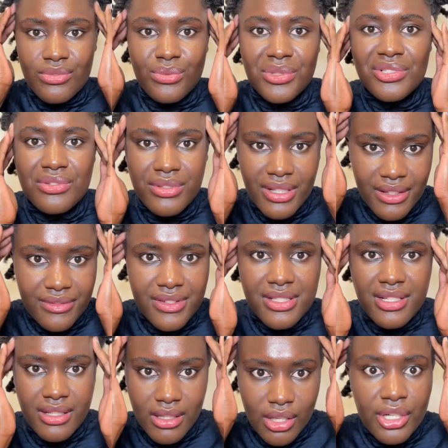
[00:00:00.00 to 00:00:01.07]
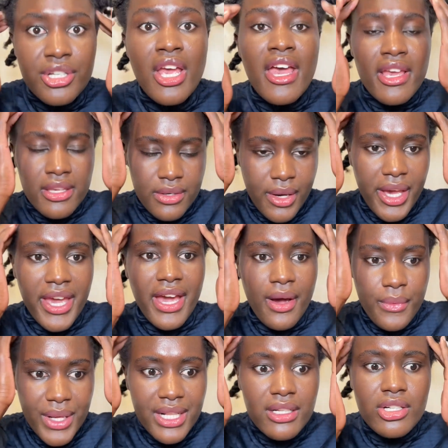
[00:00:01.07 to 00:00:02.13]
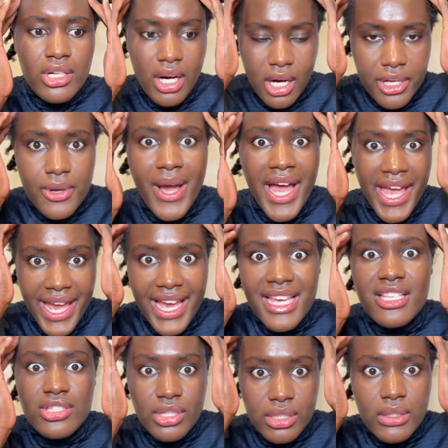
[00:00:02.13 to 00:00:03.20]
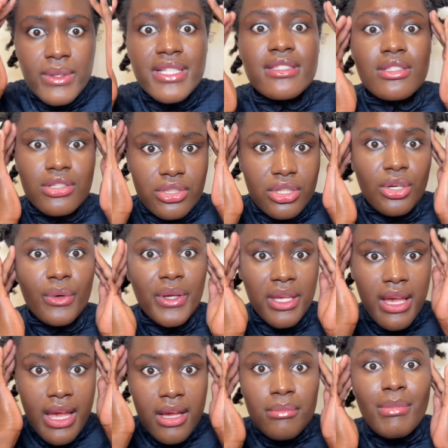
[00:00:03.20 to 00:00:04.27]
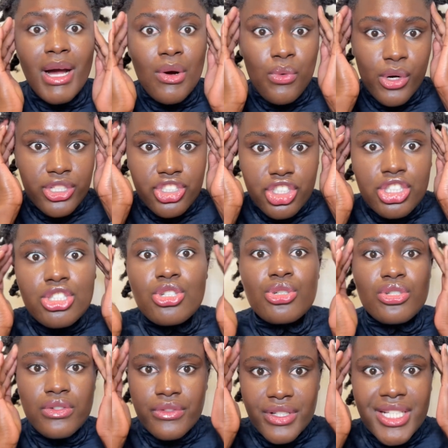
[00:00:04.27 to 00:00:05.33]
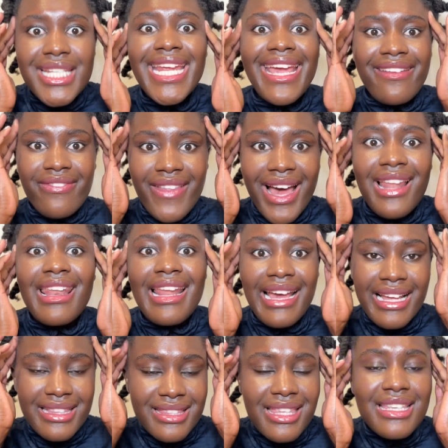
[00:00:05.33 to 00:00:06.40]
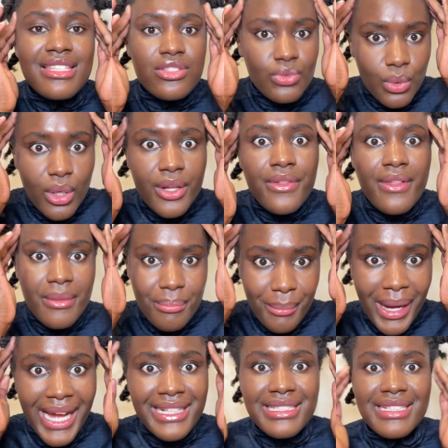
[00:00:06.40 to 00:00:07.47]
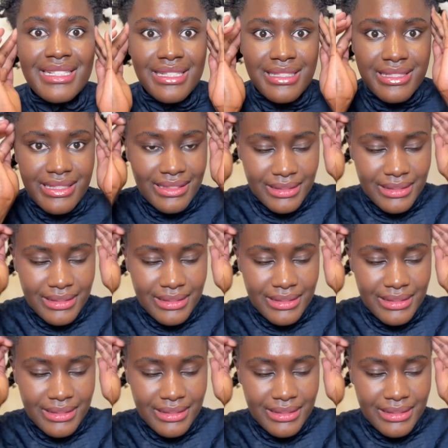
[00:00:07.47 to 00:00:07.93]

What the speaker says: Want to leave it alone. Your hair will grow. Your hair is always growing, but what you do to retain that length is what matters.